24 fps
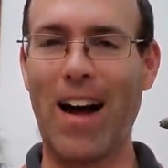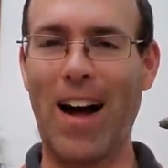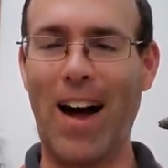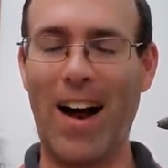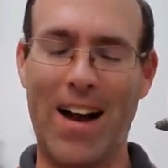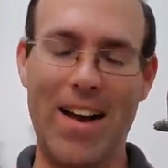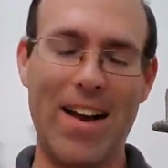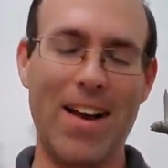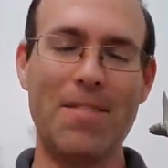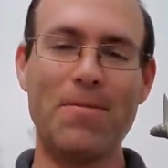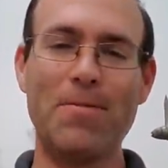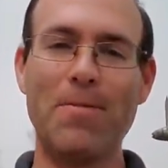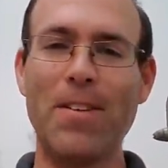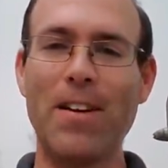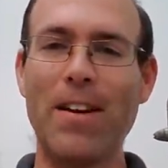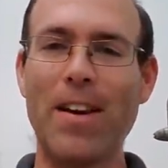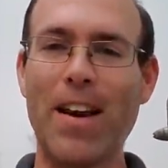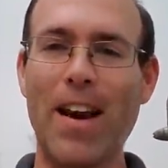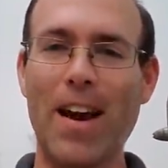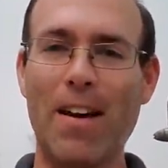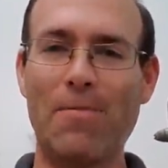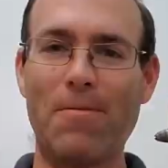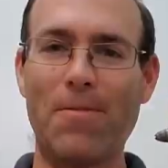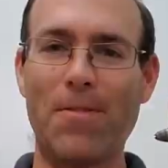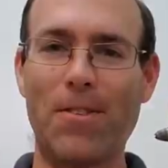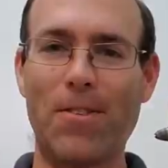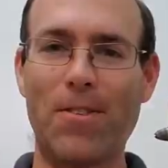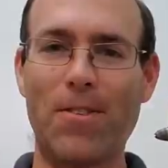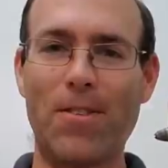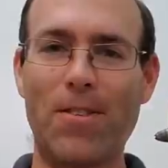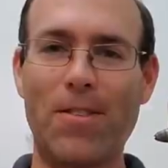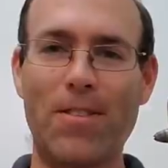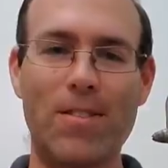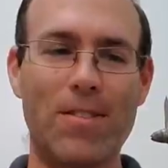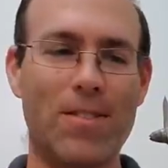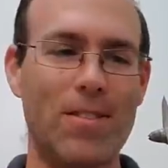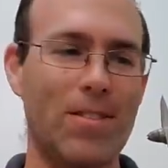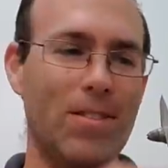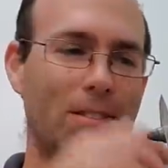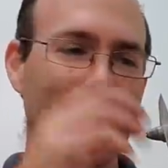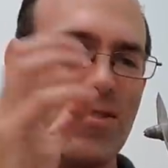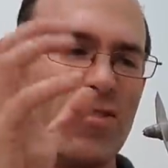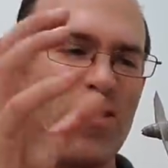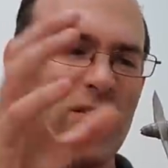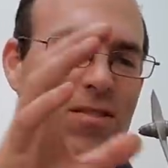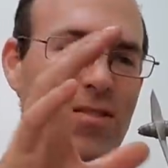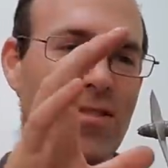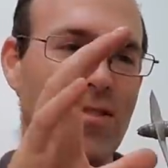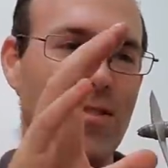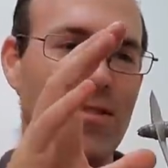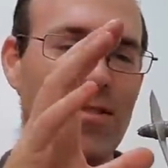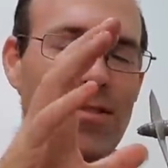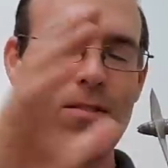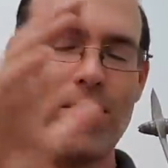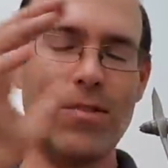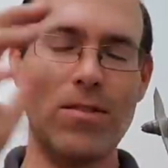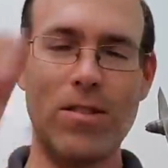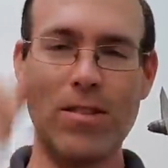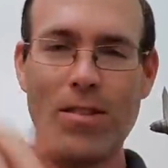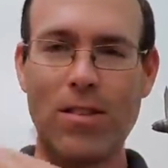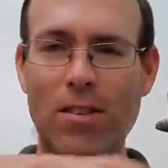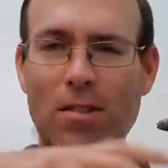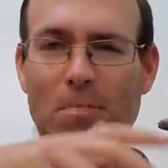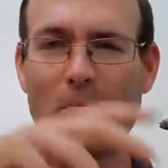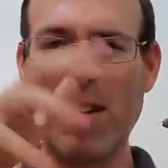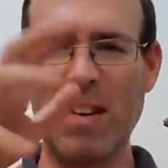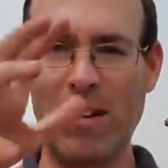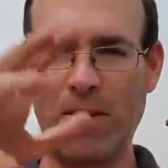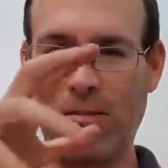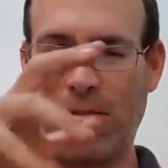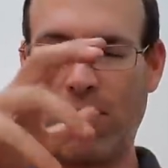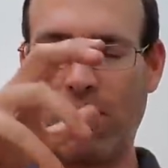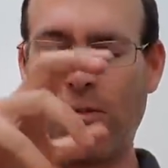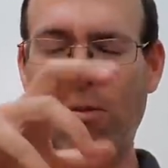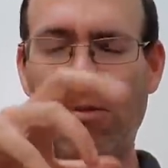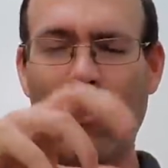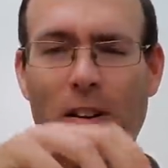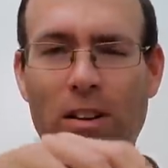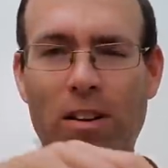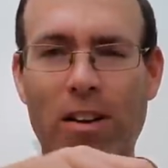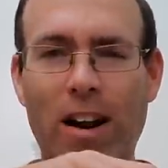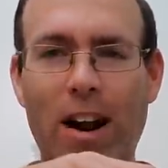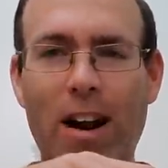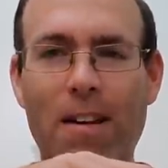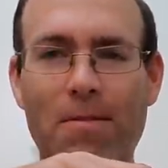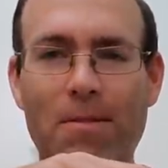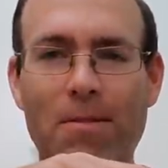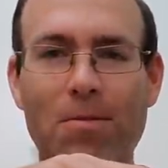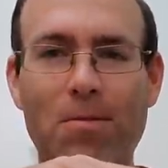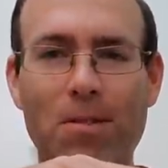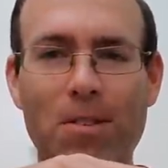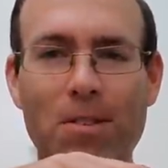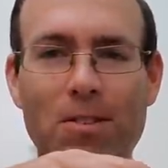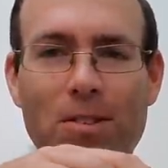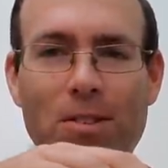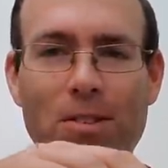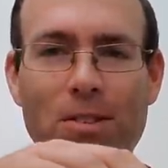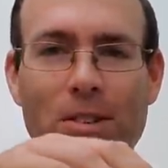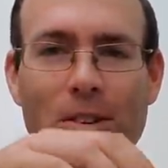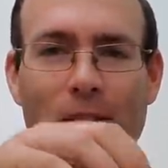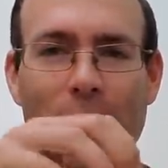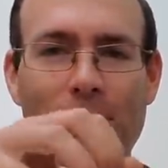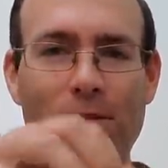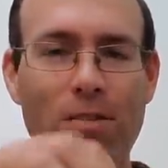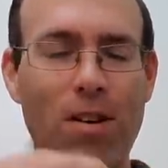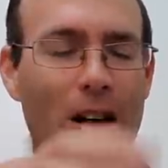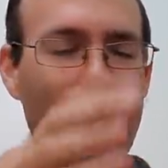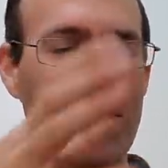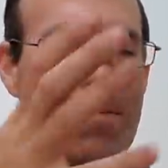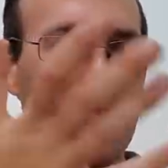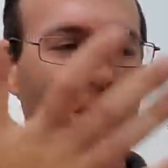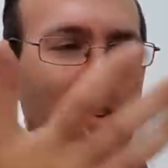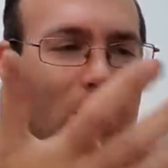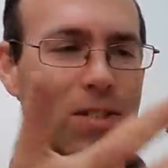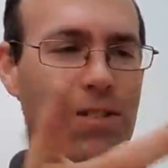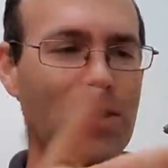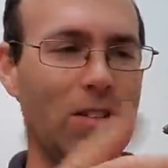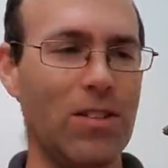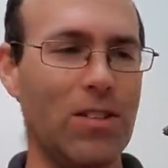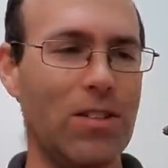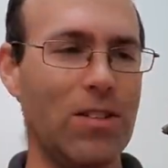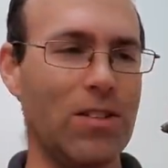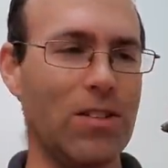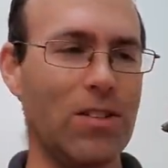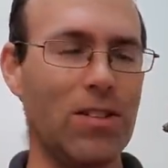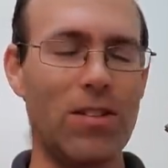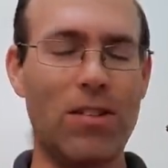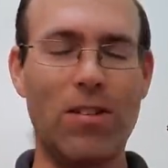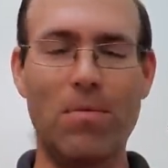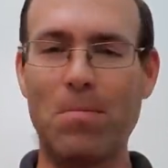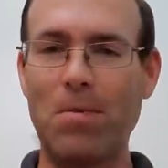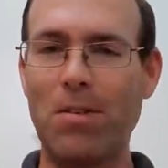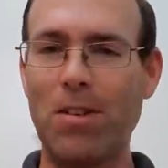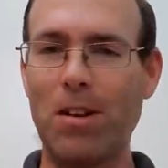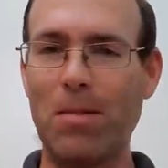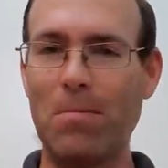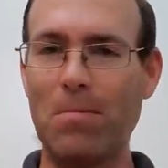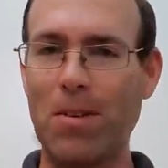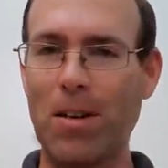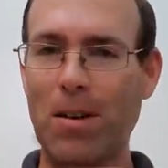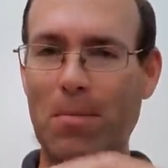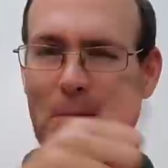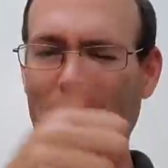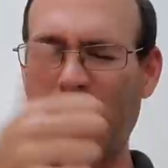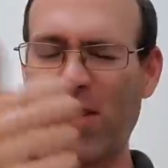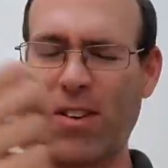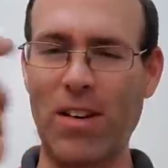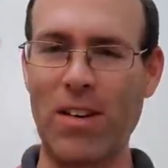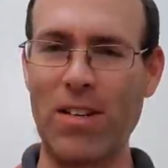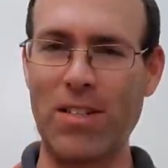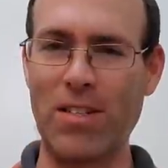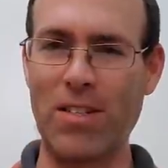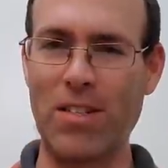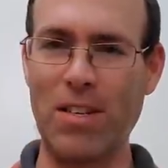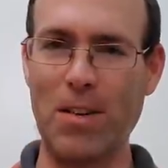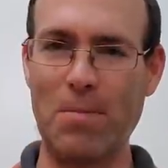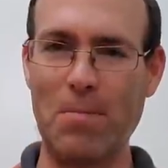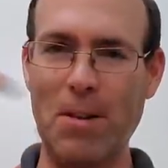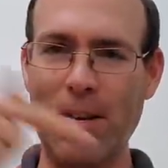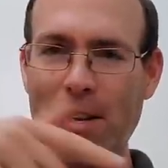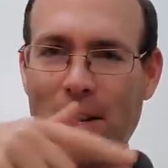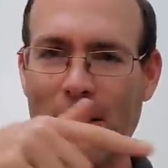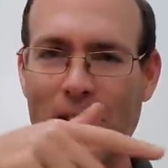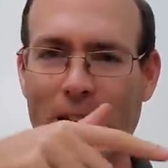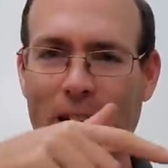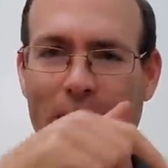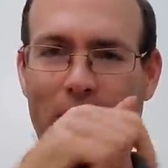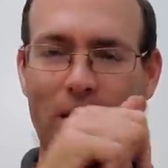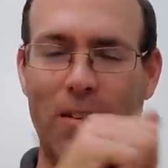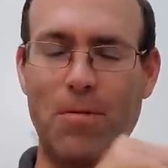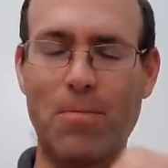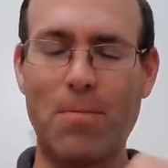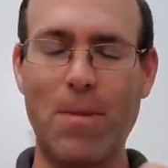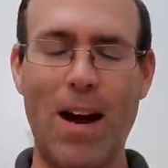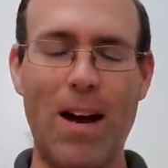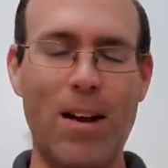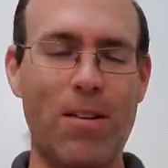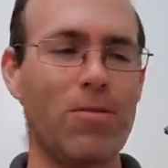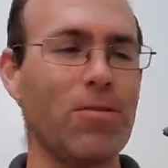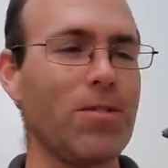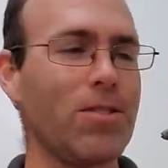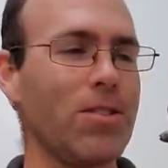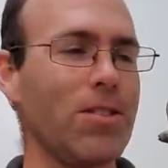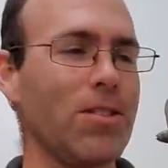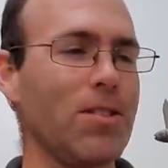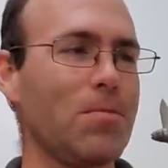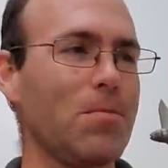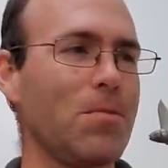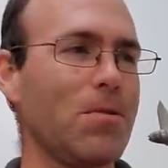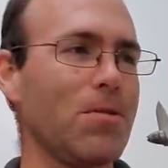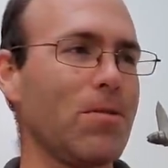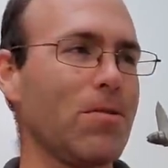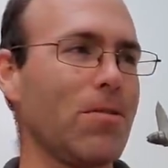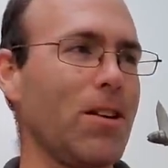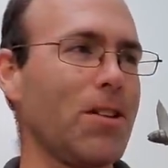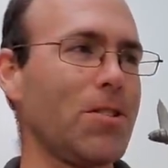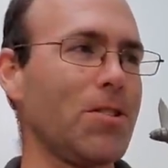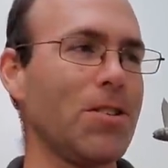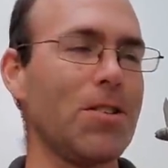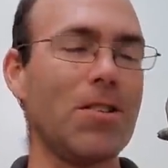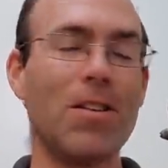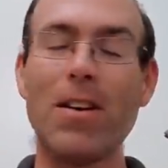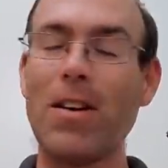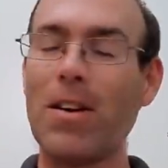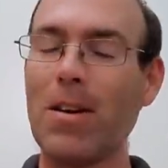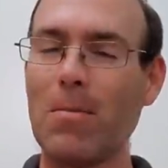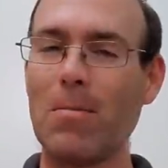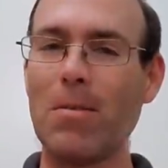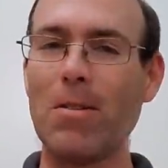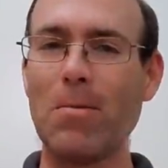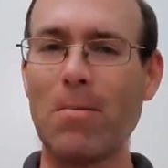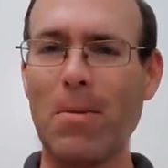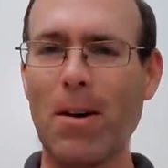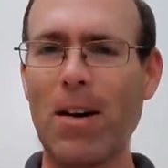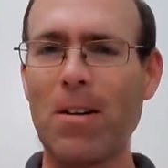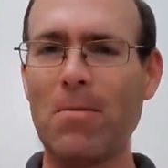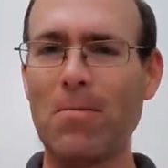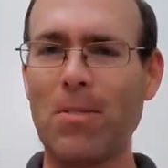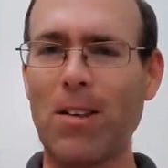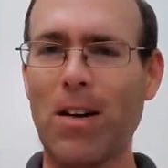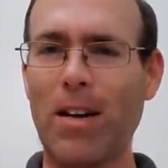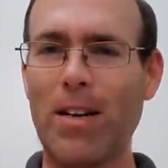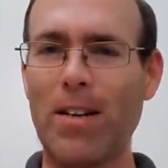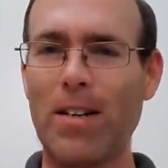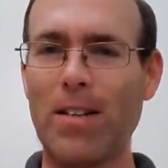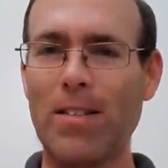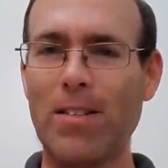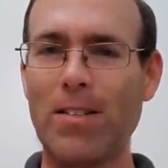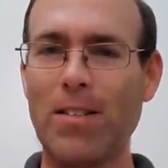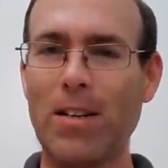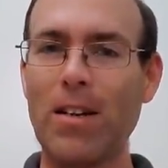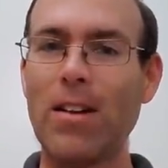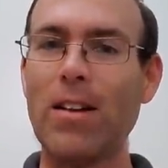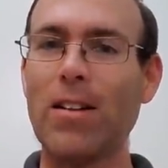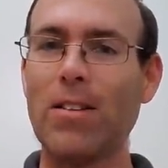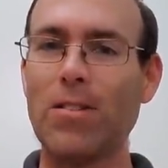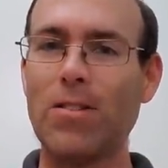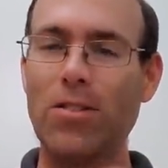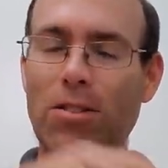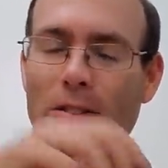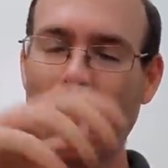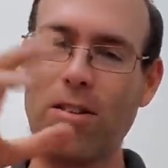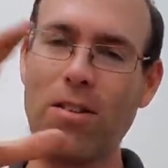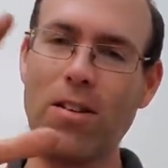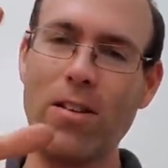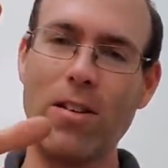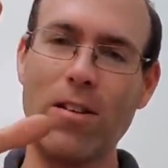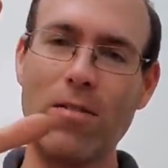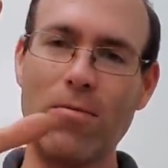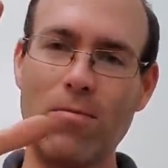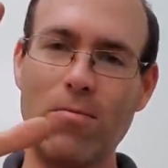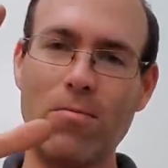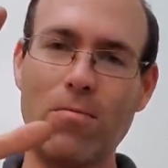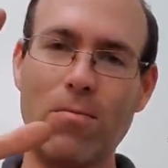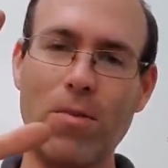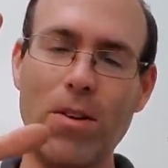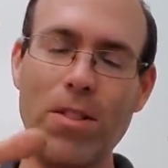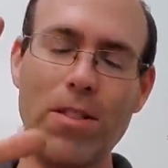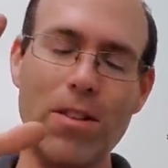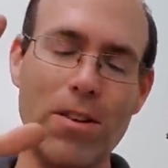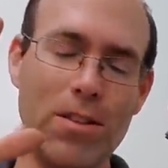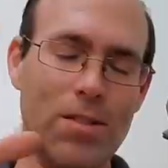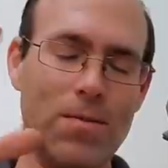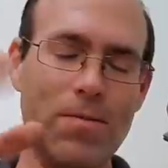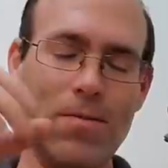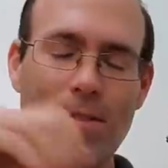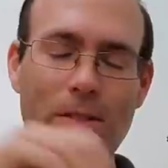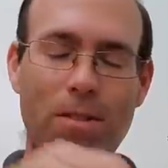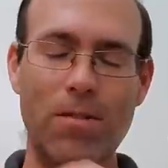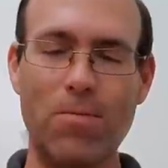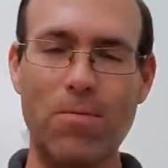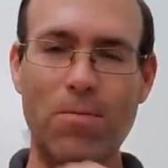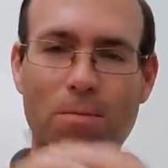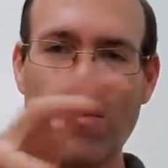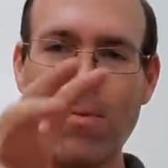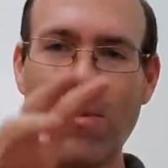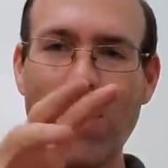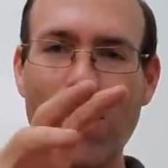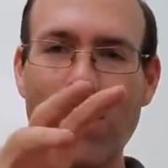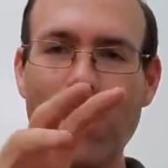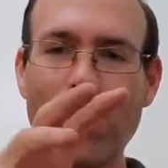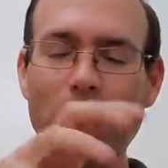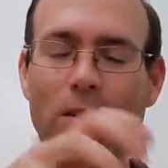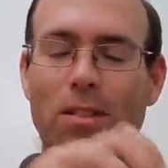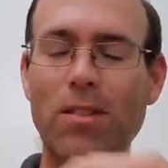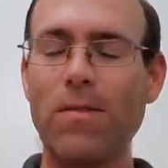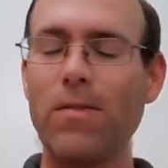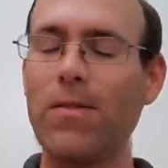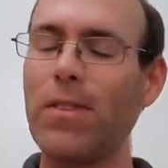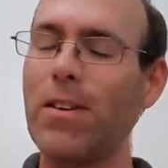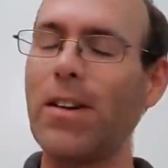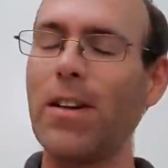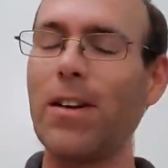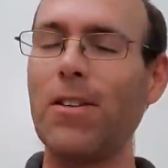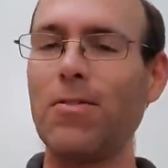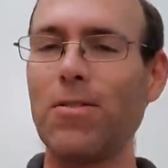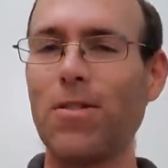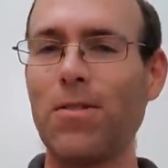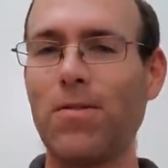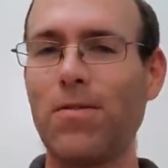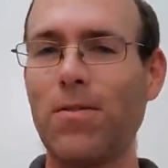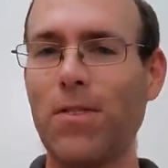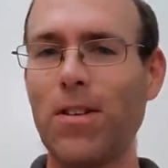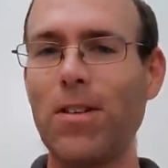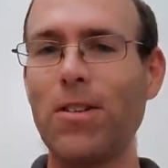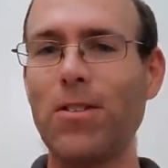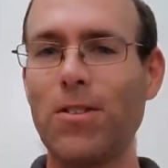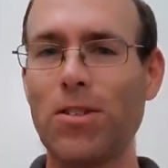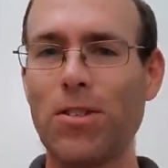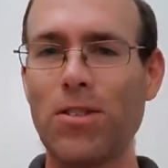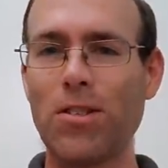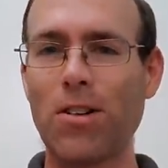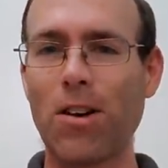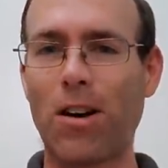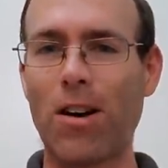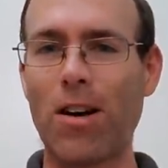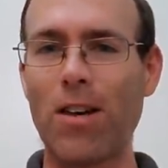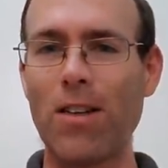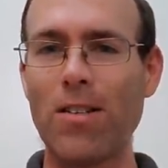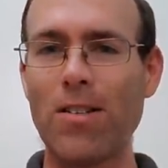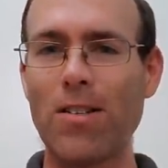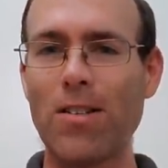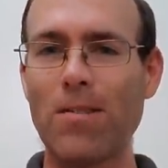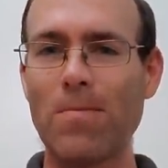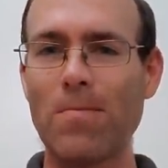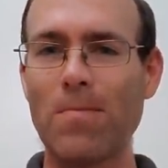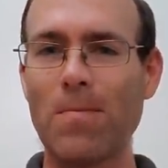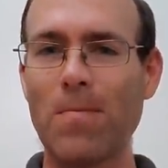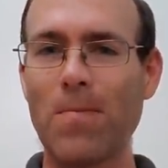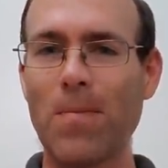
I have never this is being recorded afterwards, so obviously this is all plumbed up. You're going to see me kind of go backwards in the progression. But the bottom line is, start when this where this video's footage starts,